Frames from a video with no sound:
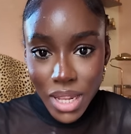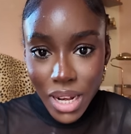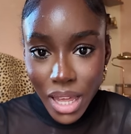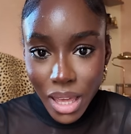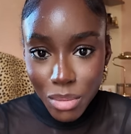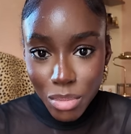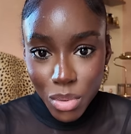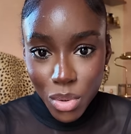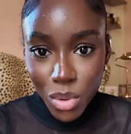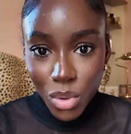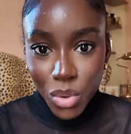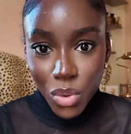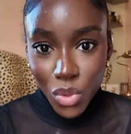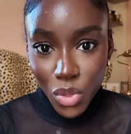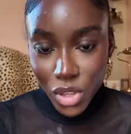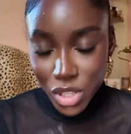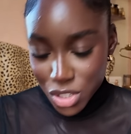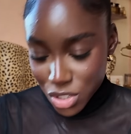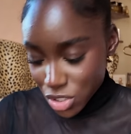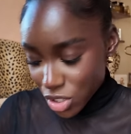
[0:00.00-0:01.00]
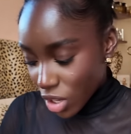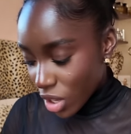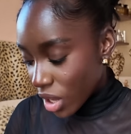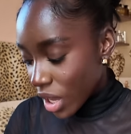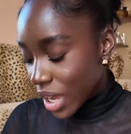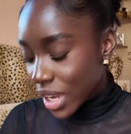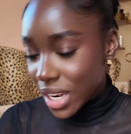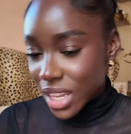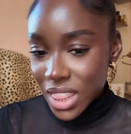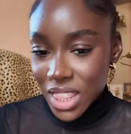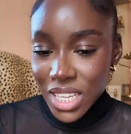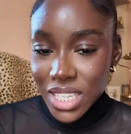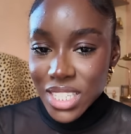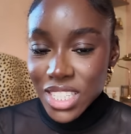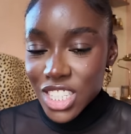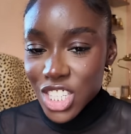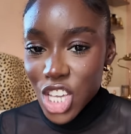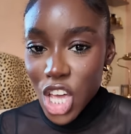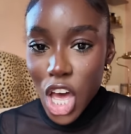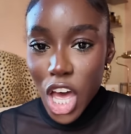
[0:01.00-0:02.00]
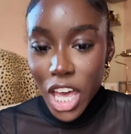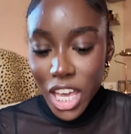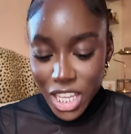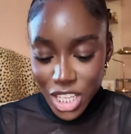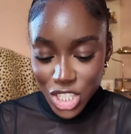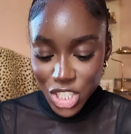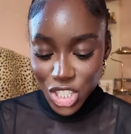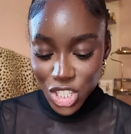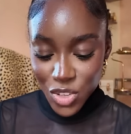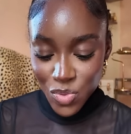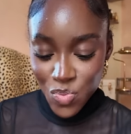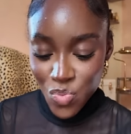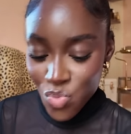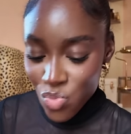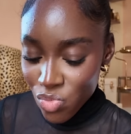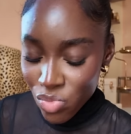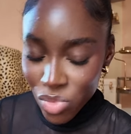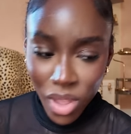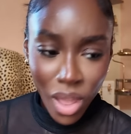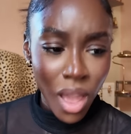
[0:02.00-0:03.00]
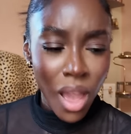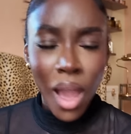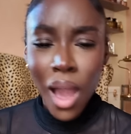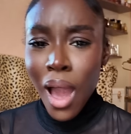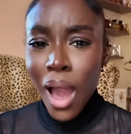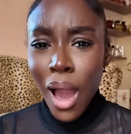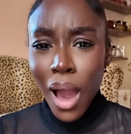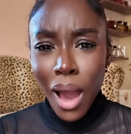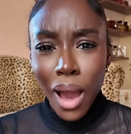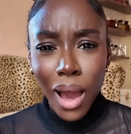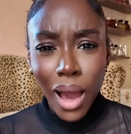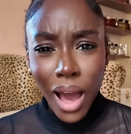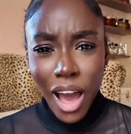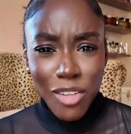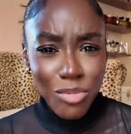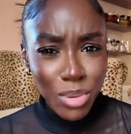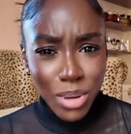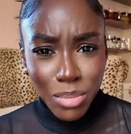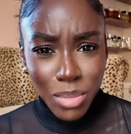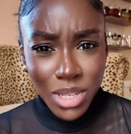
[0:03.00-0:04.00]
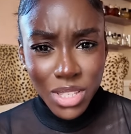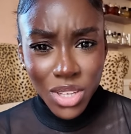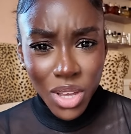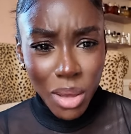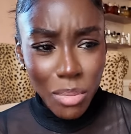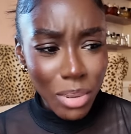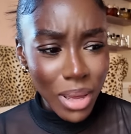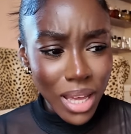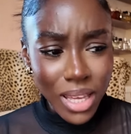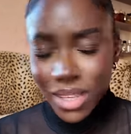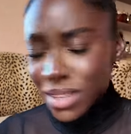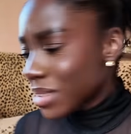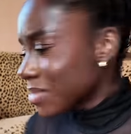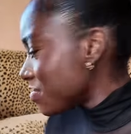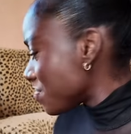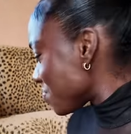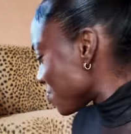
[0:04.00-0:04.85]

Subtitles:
the label, this skirt, and this skirt is, I've been in my skirt bag.